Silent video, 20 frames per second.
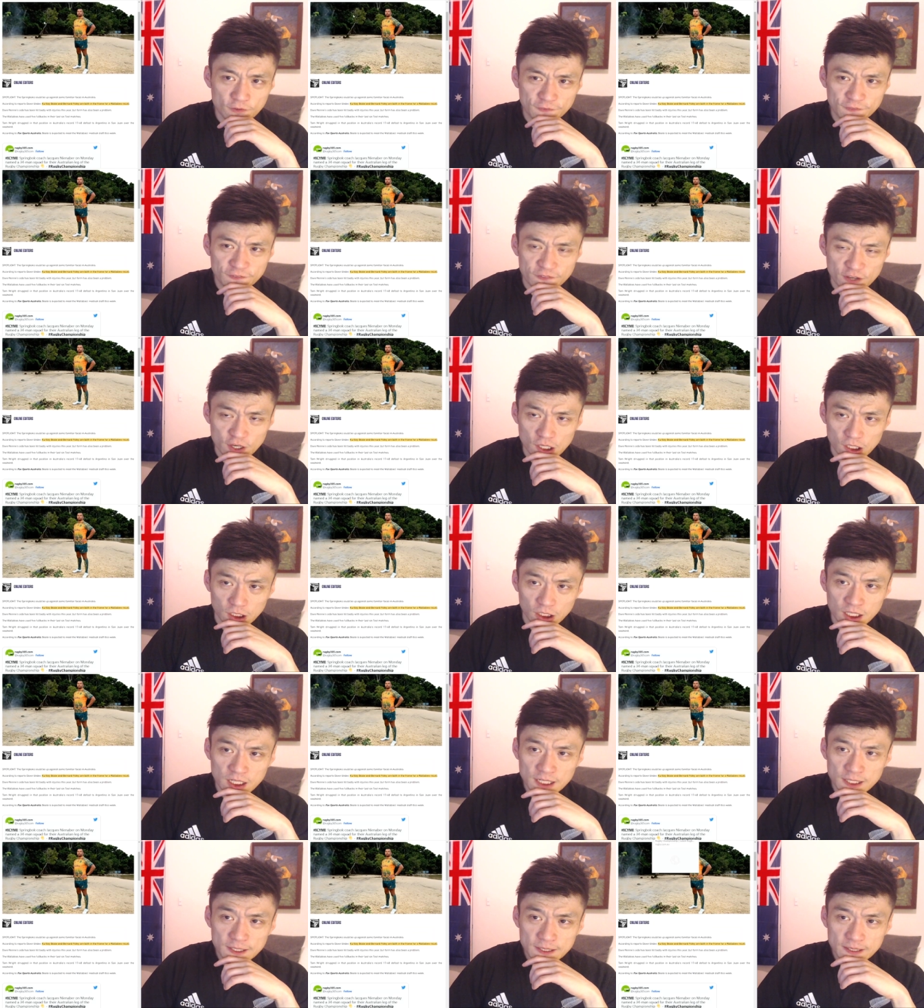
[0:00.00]
fill
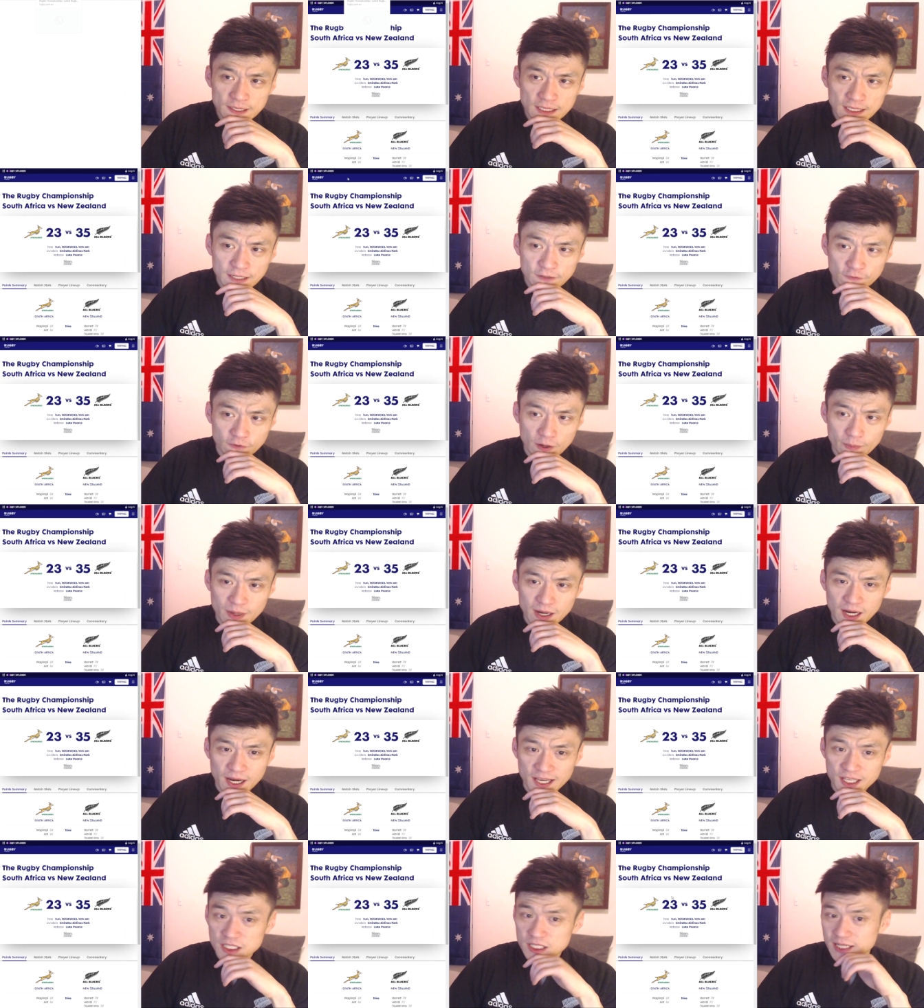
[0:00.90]
from
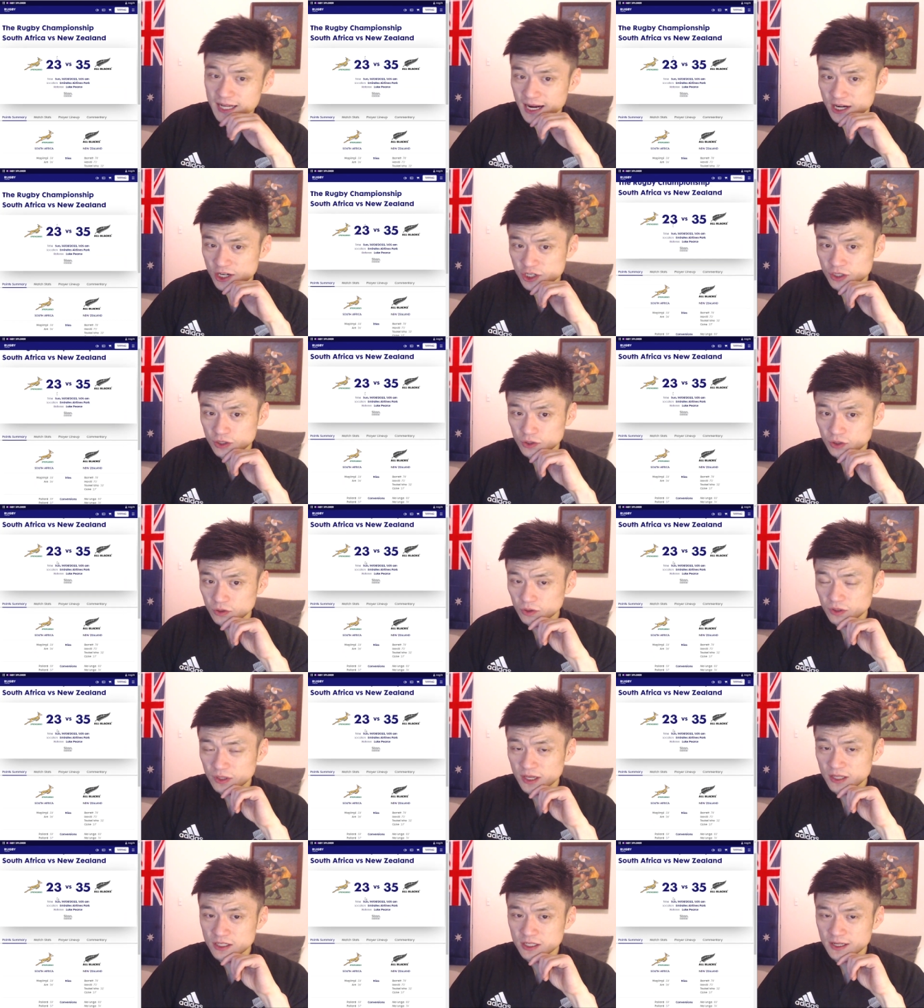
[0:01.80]

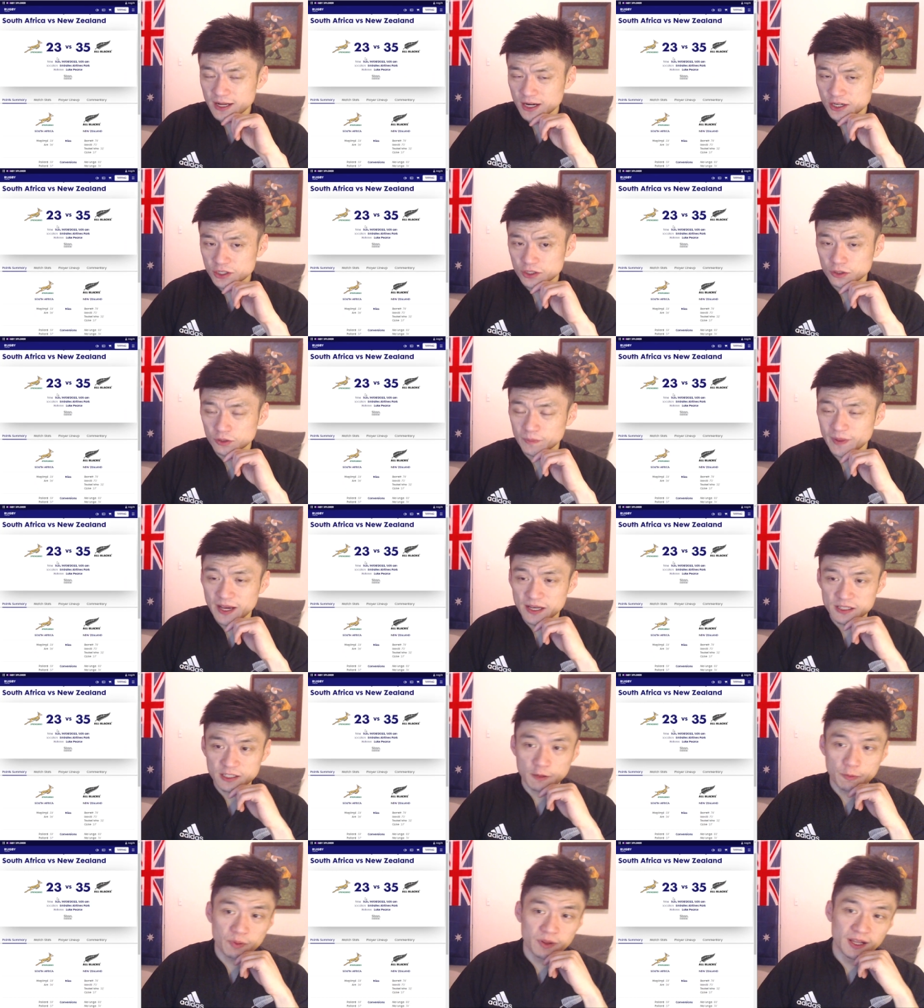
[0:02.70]
international
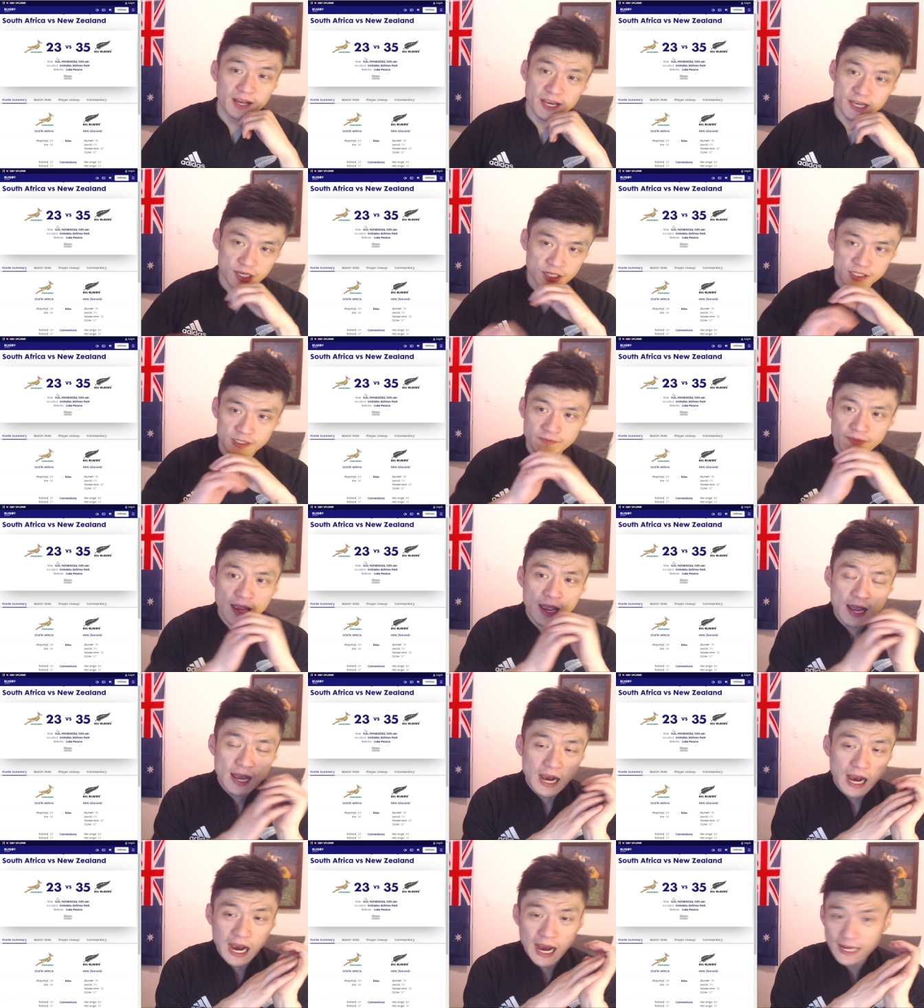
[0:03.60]
based players.
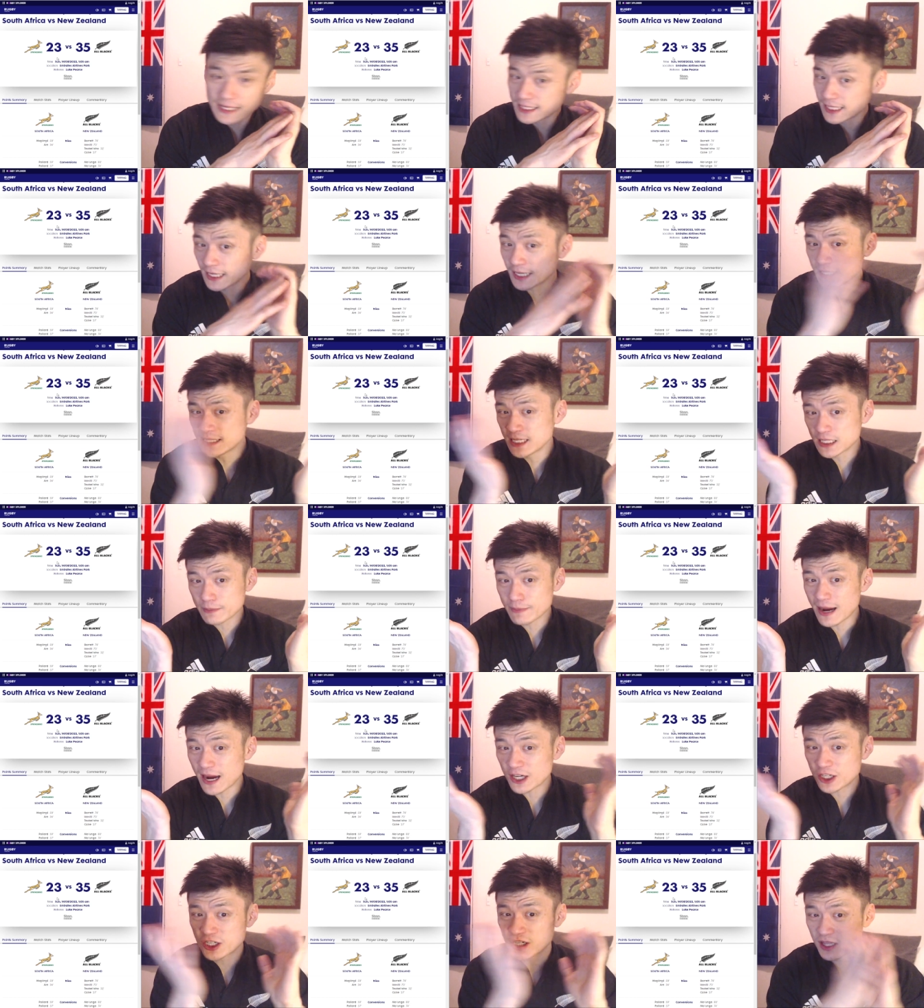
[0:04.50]
Second test
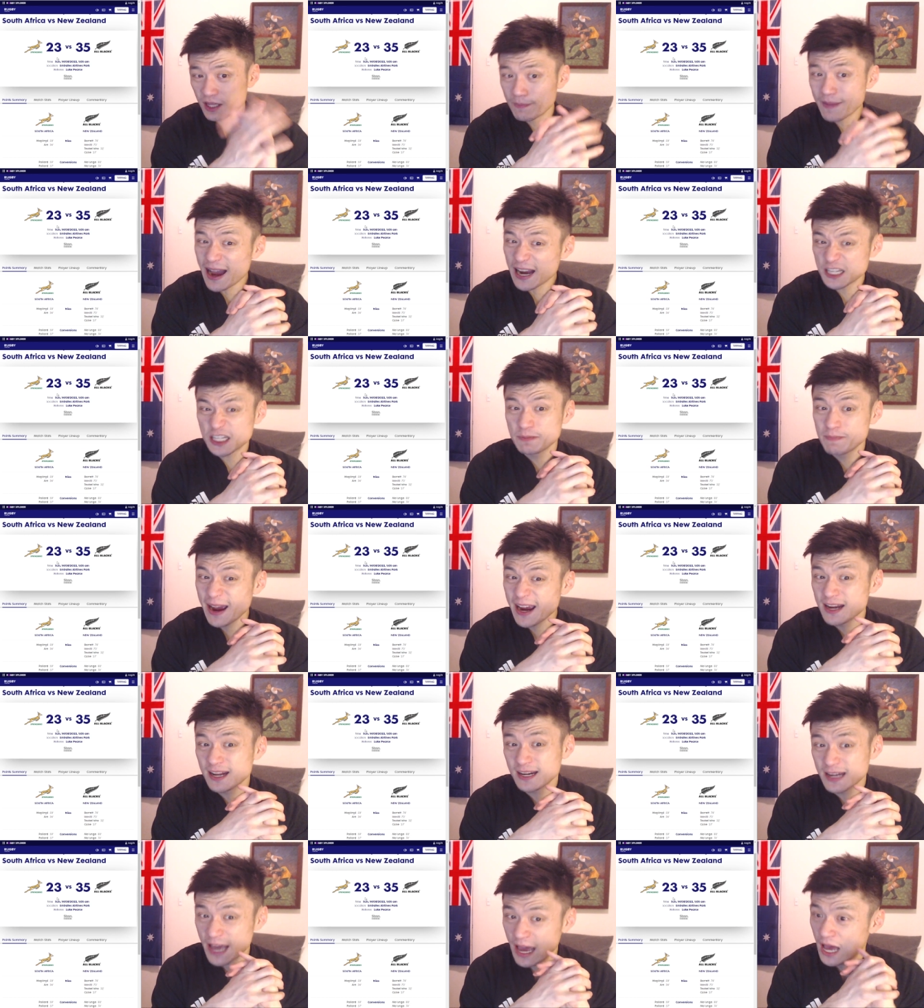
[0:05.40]
match, the match made
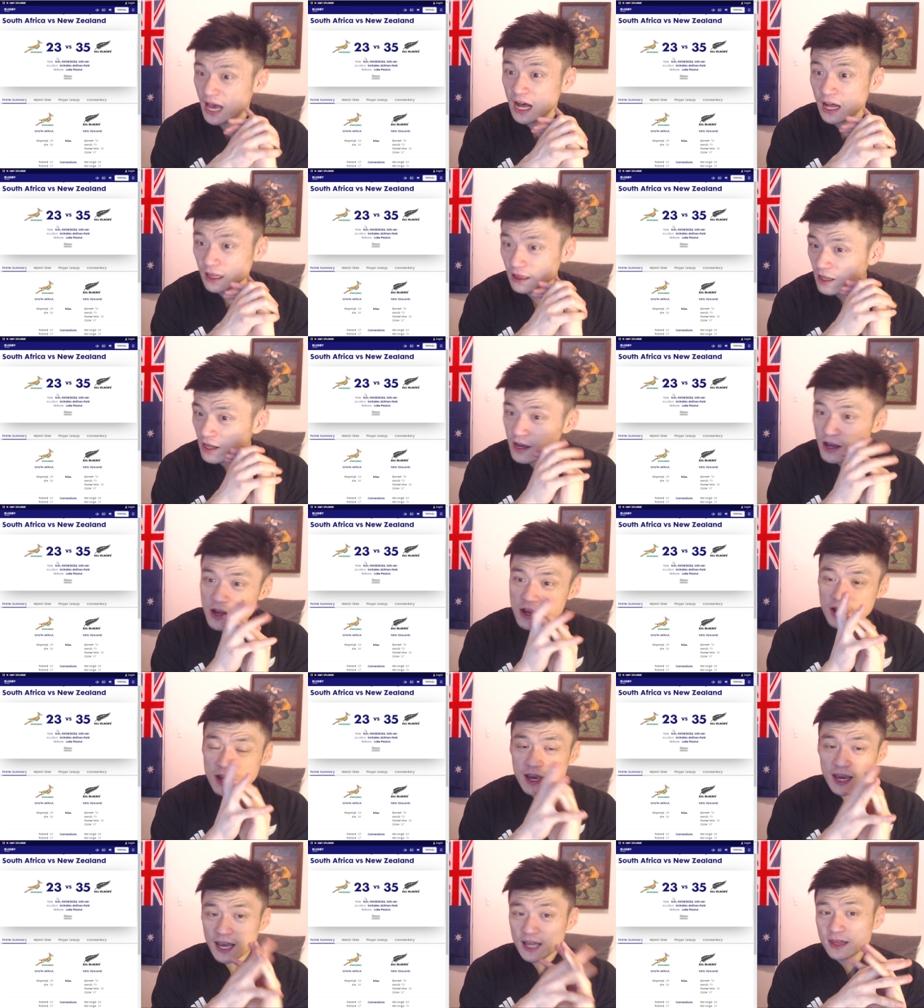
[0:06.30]
in hell,
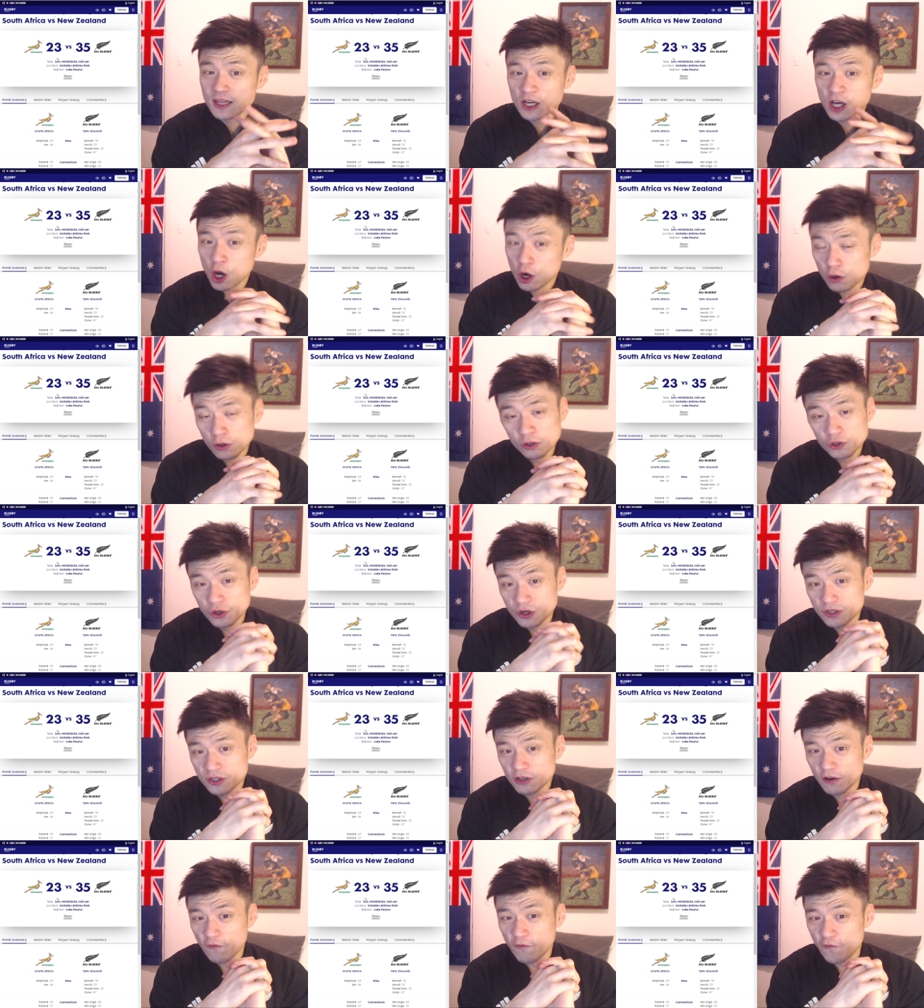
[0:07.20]
in the
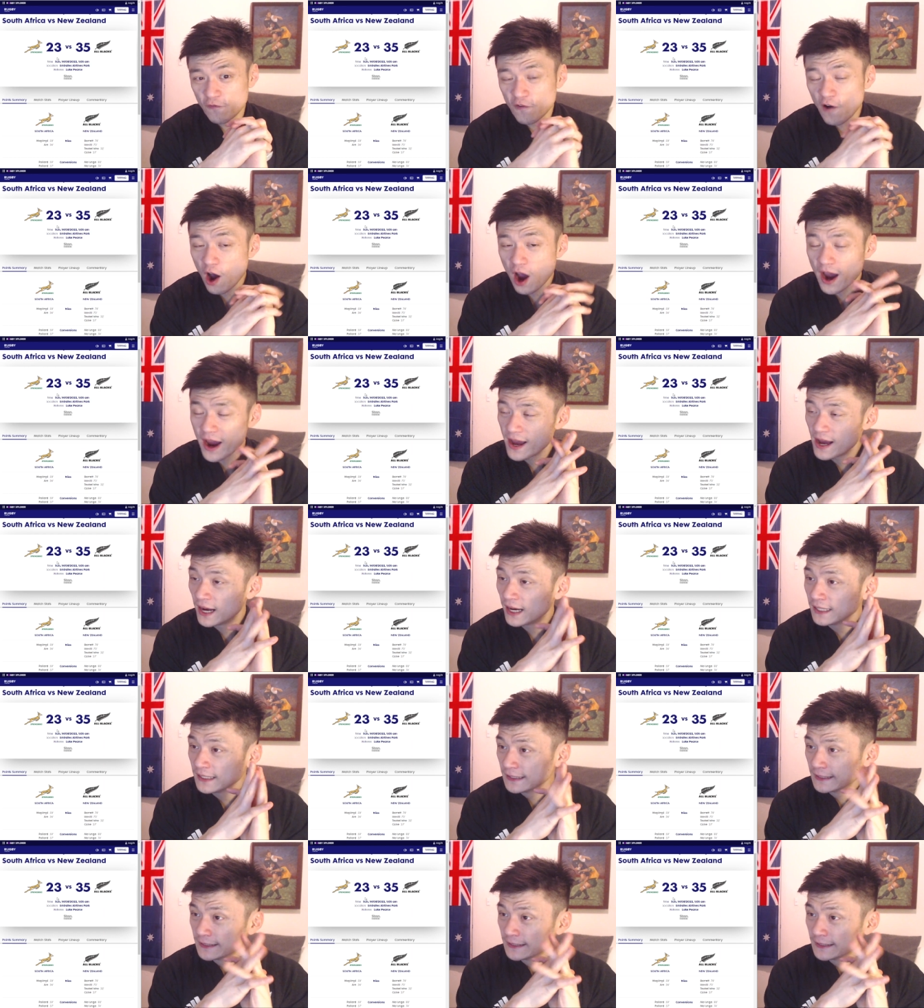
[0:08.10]
cauldrons of fire.